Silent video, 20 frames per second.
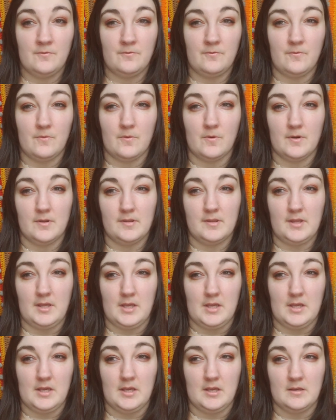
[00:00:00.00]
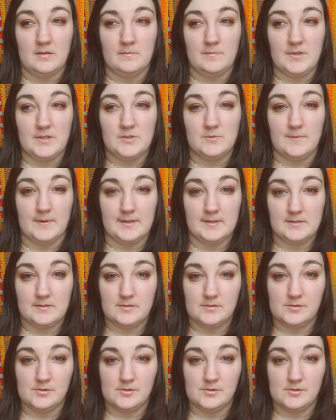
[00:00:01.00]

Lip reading: for the Betwixt